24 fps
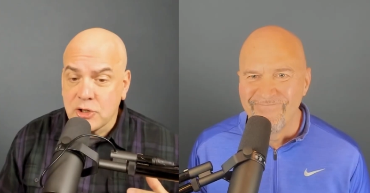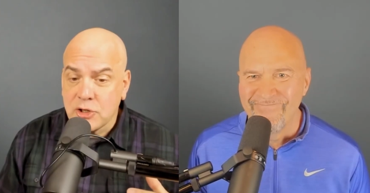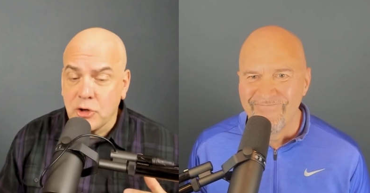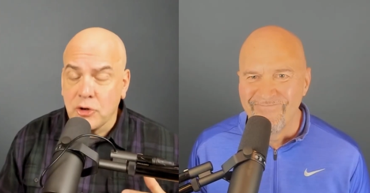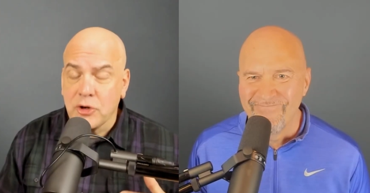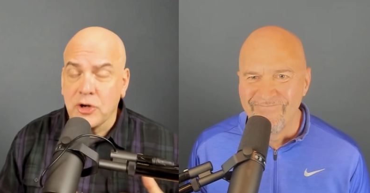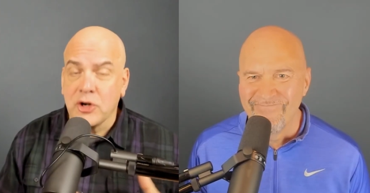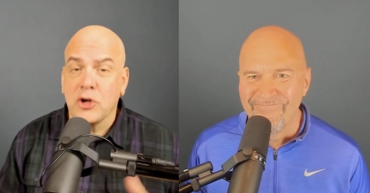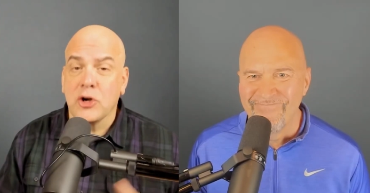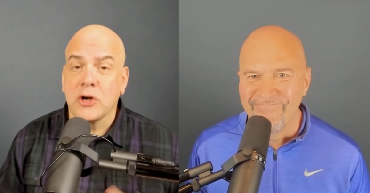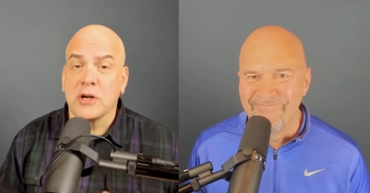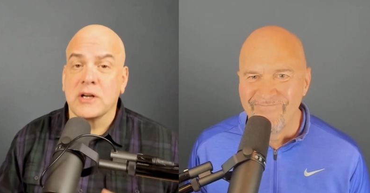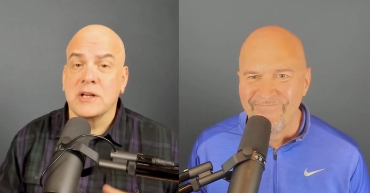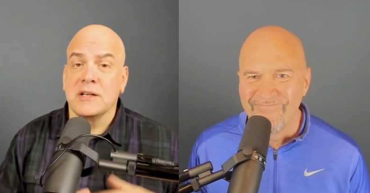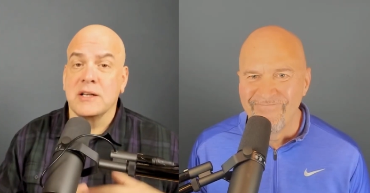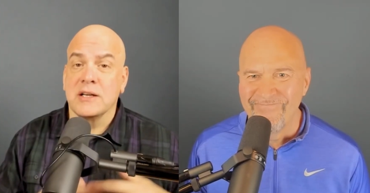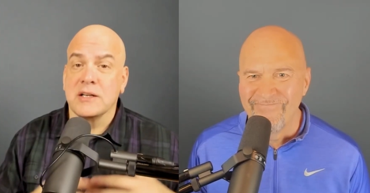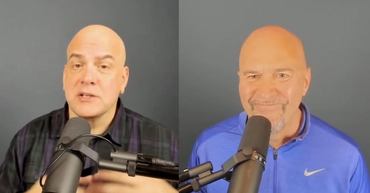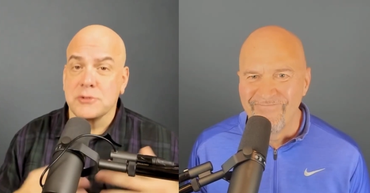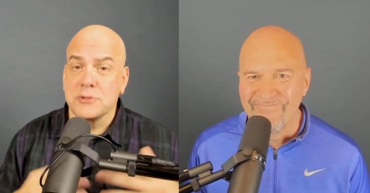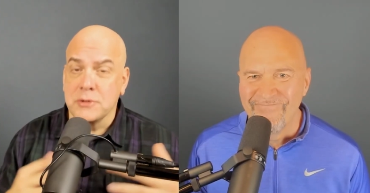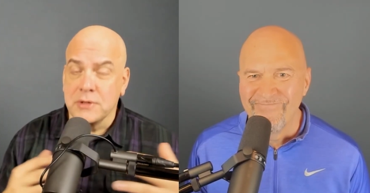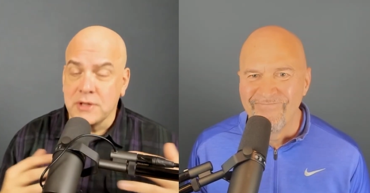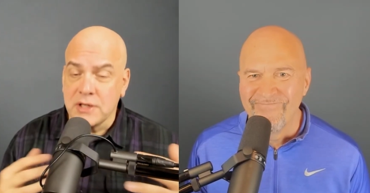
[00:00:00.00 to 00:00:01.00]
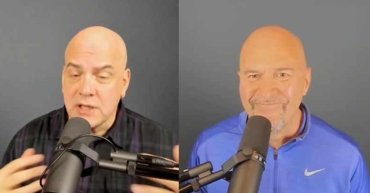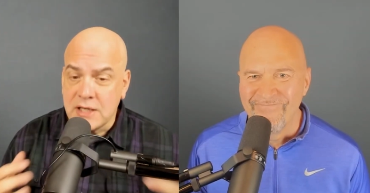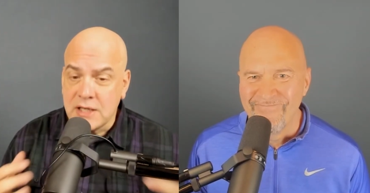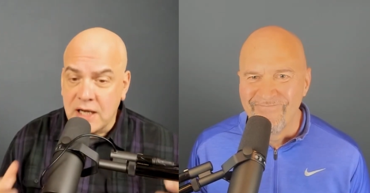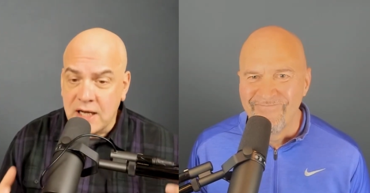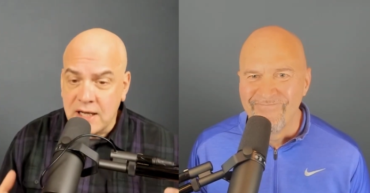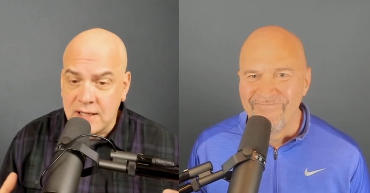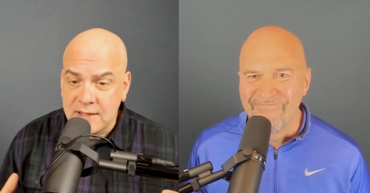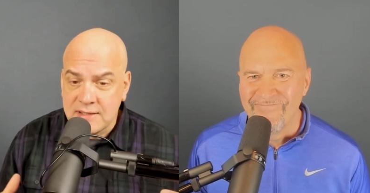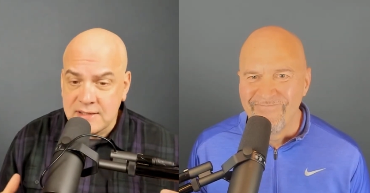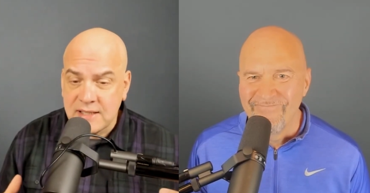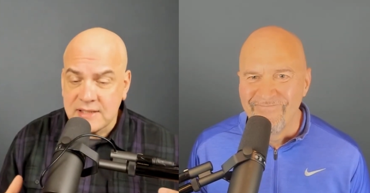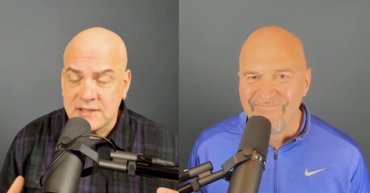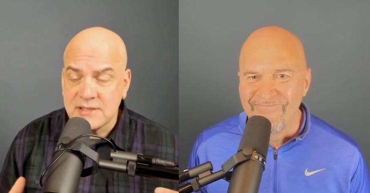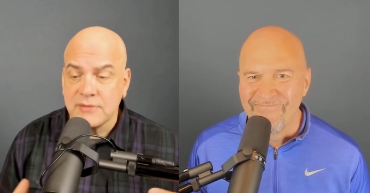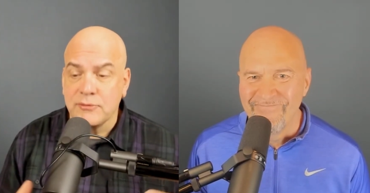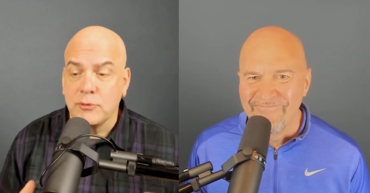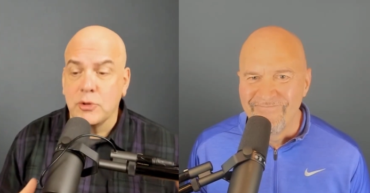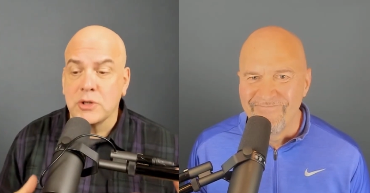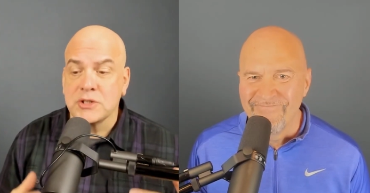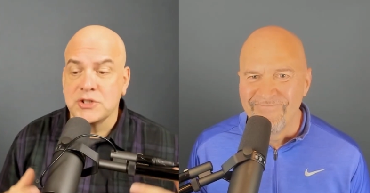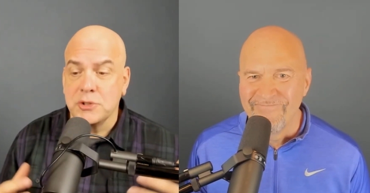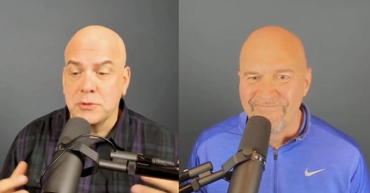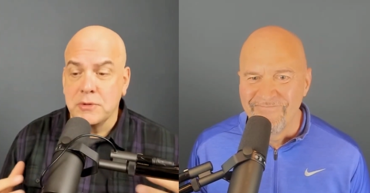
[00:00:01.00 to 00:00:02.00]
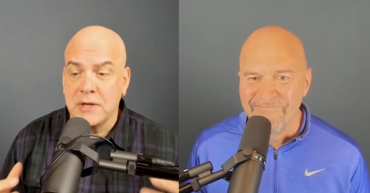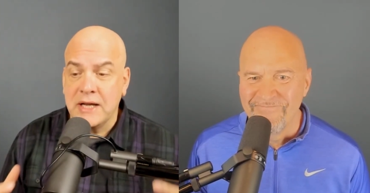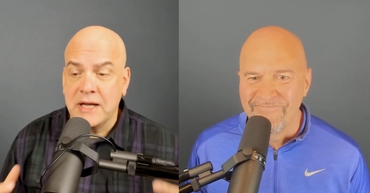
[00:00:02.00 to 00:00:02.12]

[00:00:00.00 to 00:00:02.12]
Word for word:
Speaker 1: of the current architecture, in the context of what